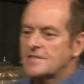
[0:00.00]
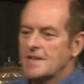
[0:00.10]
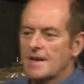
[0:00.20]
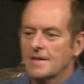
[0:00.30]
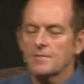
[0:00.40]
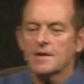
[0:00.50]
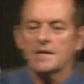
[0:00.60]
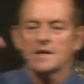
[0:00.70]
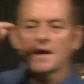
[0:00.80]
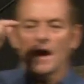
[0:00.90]
said to them,
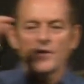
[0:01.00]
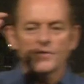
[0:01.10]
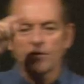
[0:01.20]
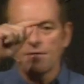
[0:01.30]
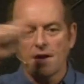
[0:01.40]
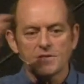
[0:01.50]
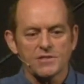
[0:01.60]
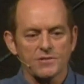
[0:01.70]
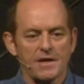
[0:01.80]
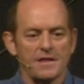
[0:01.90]
can you go through those
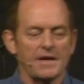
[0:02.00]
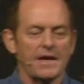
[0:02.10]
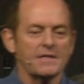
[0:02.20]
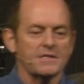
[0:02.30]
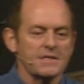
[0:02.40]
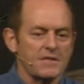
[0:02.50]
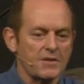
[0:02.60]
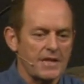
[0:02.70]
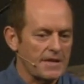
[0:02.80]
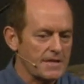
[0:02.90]
3 things? Just
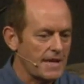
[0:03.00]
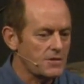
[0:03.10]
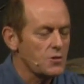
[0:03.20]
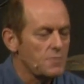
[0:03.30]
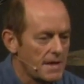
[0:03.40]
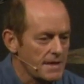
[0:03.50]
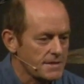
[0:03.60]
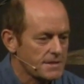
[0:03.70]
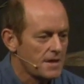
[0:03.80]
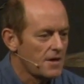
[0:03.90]
take 2
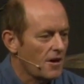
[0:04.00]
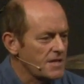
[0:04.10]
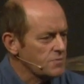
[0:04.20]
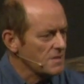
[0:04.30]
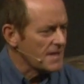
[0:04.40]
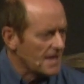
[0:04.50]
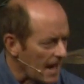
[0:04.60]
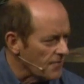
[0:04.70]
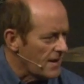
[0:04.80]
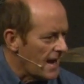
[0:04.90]
minutes. I just want the
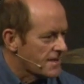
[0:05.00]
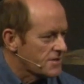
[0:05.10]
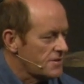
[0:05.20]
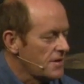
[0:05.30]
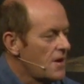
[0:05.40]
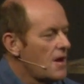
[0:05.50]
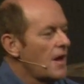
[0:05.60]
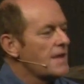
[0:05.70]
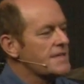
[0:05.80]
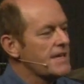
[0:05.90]
gut reaction.
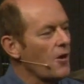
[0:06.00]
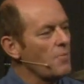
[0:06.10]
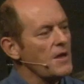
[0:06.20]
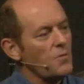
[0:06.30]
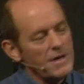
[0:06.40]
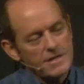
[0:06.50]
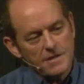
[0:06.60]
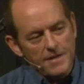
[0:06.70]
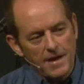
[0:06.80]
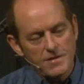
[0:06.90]
Tell me which
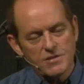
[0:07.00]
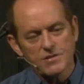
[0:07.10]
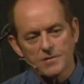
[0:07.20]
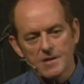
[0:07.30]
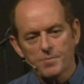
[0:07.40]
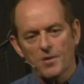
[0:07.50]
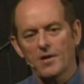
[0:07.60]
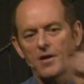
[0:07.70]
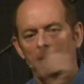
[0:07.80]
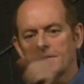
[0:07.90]
of those 3
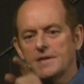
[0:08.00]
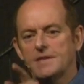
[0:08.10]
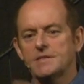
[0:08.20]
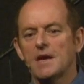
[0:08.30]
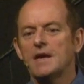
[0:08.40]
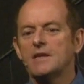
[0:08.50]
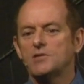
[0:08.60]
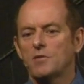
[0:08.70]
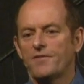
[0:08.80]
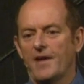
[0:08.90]
priorities is
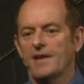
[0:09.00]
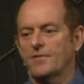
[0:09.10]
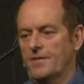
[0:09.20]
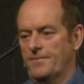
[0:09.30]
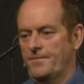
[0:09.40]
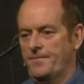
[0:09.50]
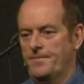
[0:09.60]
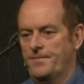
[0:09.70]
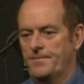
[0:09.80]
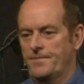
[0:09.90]
your favourite.
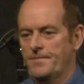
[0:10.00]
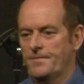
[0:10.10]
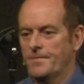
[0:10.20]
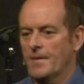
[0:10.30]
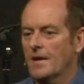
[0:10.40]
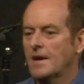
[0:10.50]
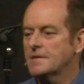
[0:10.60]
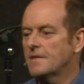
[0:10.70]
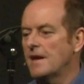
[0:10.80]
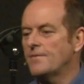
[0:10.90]
Okay,
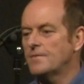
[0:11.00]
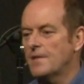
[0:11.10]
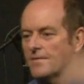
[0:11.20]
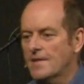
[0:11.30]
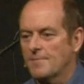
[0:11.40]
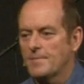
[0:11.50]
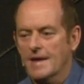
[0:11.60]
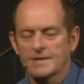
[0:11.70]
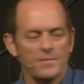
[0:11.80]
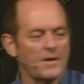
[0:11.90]
so they've come
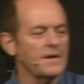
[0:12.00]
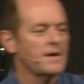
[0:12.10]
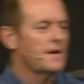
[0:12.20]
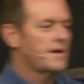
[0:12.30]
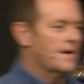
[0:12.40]
back to me. A